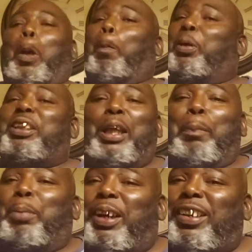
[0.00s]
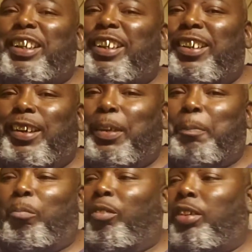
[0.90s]
gonna put that butter in there.
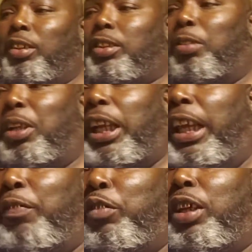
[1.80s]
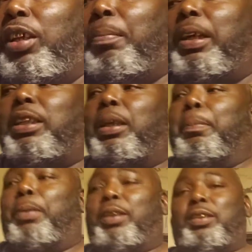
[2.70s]
So I ain't forget about
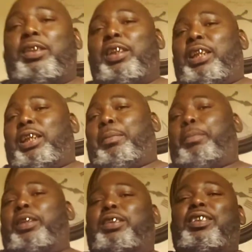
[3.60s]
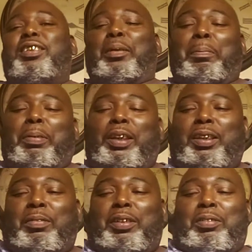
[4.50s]
that butter. Melt a little
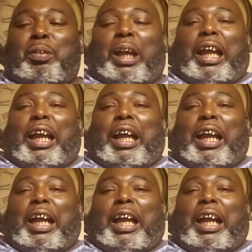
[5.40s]
butter. We're gonna